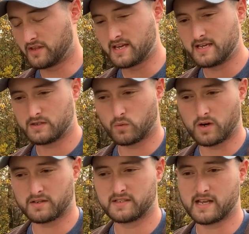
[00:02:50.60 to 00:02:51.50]
These
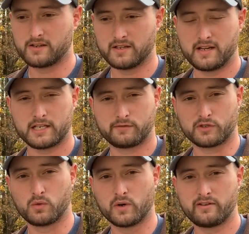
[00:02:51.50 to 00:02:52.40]
were on sale at Dick's
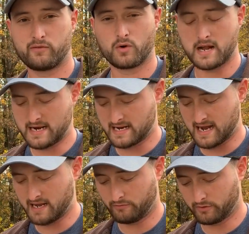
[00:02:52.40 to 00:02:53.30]
for
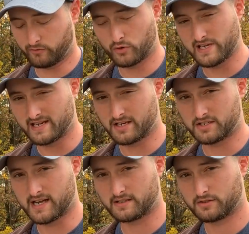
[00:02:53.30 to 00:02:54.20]
$24.99 for the
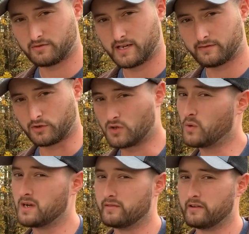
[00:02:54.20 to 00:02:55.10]
48-inch Texas rigs for
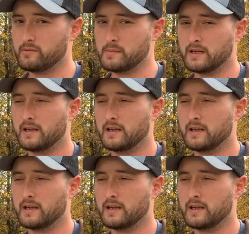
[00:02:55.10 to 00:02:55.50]
12 of them.